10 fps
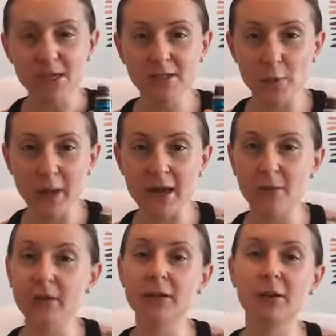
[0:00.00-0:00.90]
So
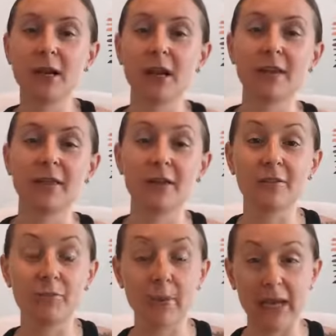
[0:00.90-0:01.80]
Panaway, you can kind of think
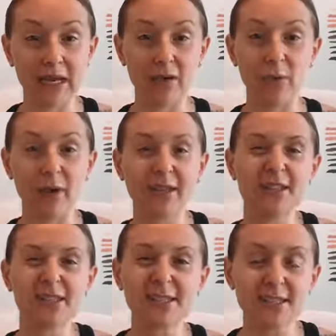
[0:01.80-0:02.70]
of pain away.
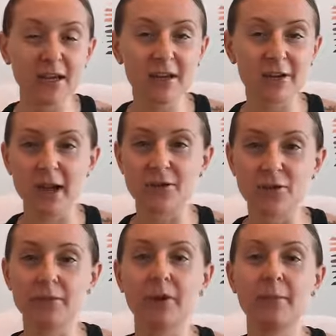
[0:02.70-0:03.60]
This is like our
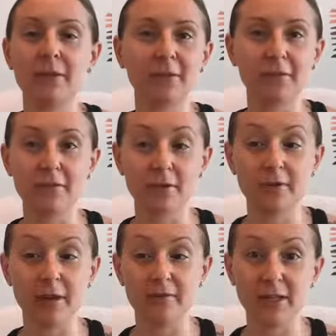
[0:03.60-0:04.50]
natural Rub
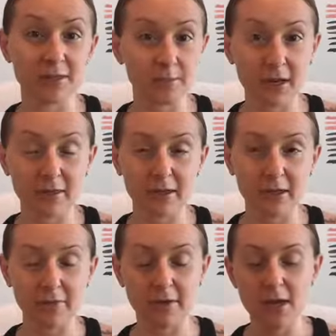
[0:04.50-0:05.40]
A535. That's what I
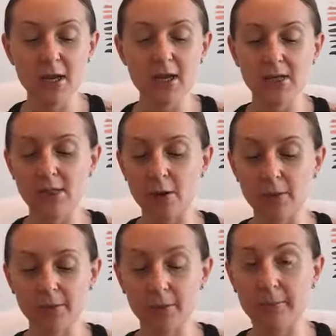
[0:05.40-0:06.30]
think of.
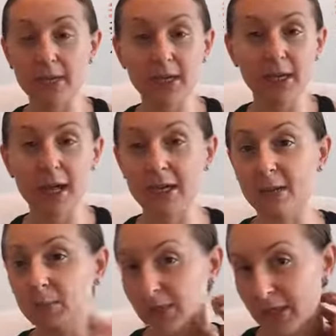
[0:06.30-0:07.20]
So for me, I
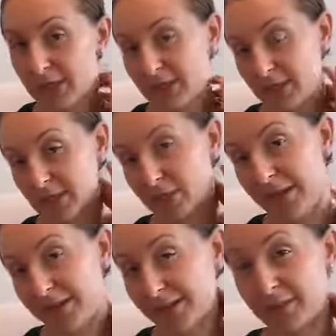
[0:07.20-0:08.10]
can put it
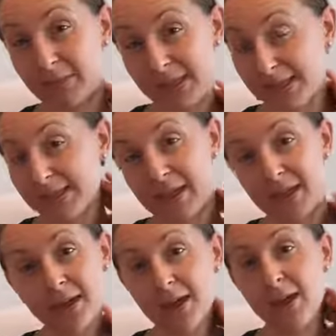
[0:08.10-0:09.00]
directly on my
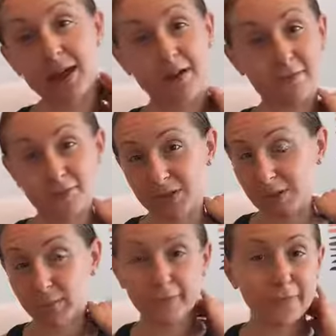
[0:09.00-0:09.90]
skin. I've
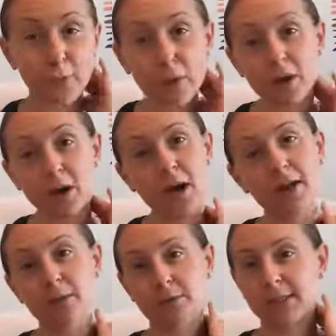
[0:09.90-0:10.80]
used it before.
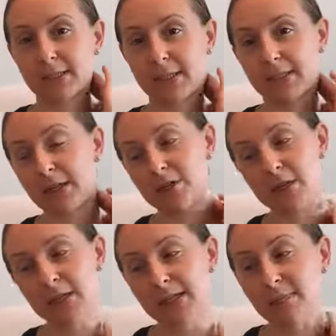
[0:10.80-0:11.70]
I know what the
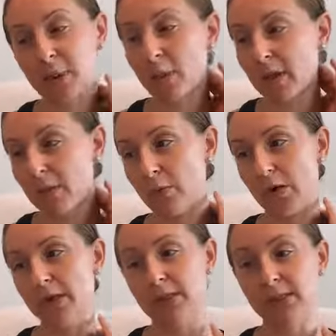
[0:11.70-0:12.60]
sensation is, but with
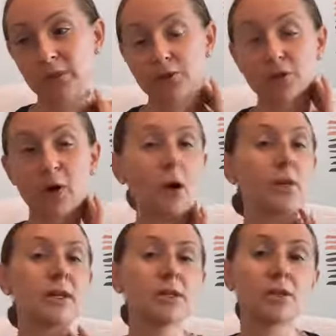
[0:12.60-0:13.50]
oils, you should
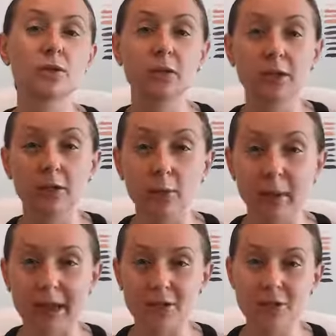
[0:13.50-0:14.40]
always do a little
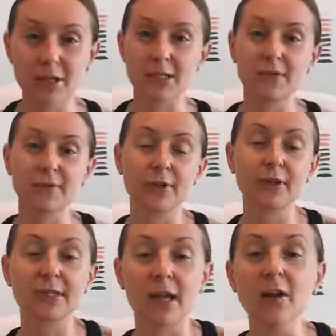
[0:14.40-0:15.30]
patch test for
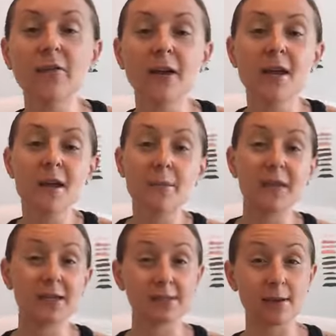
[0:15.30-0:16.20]
yourself,
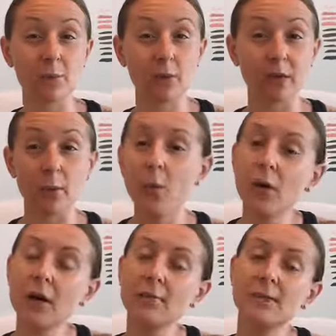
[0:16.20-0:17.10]
because some will get
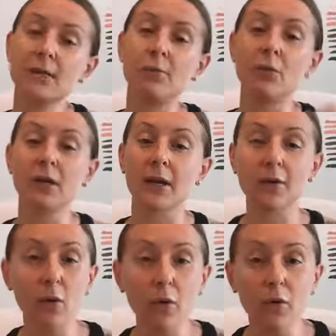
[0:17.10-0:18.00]
warm, some will
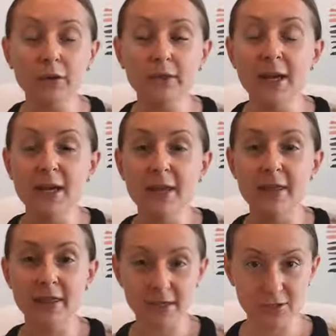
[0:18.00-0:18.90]
get cold.
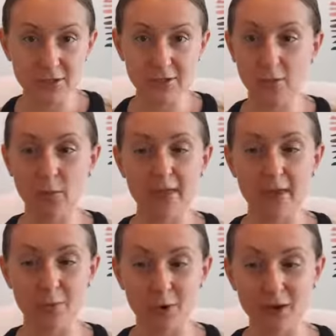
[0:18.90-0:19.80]
That's just the way
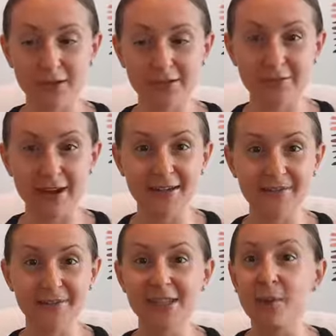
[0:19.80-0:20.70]
they work,
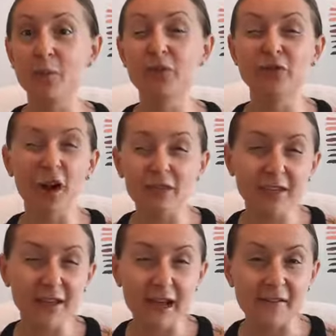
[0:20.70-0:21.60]
right? Some will not
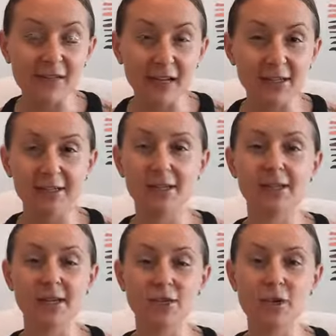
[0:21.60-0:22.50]
really have a ton of
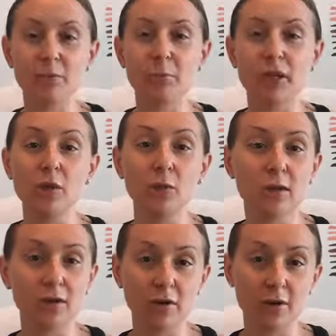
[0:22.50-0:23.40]
sensation, but you
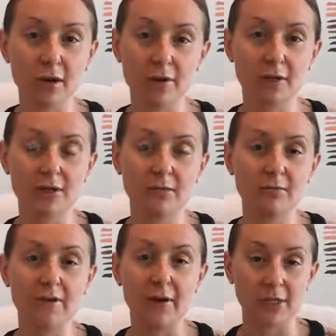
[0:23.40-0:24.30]
want to know how it
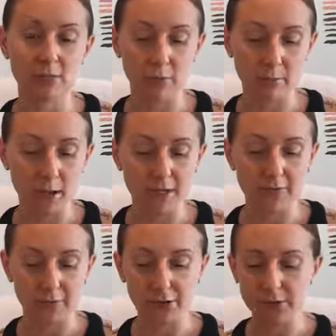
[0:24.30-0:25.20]
affects your body
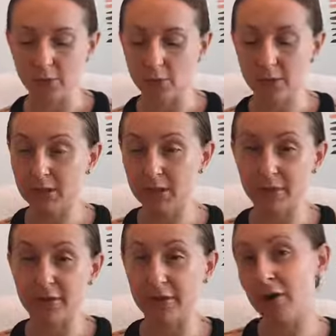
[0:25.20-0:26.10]
first. So put a
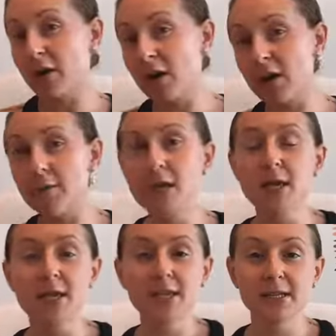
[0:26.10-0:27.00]
little bit on your arm,
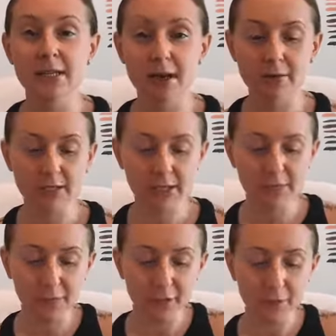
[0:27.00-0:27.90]
see how it does
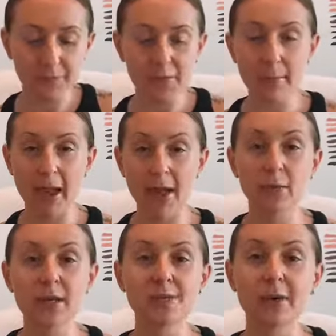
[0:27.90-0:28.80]
for you.
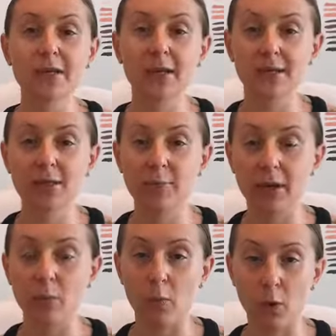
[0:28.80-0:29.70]
Panaway is one that gets a
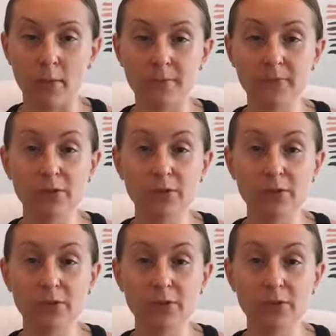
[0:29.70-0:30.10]
bit warm.